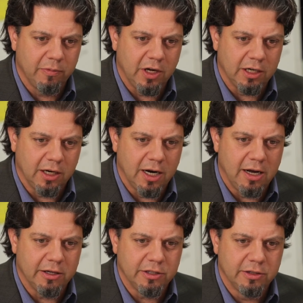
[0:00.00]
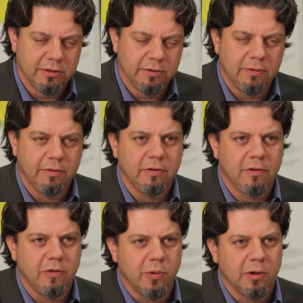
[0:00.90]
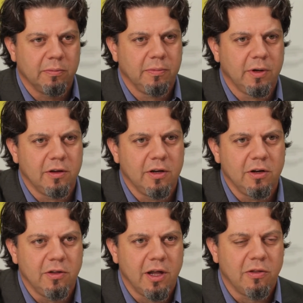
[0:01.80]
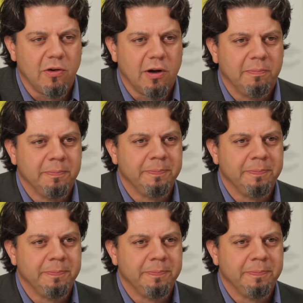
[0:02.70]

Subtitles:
Stockton College, so if you want to continue that thought.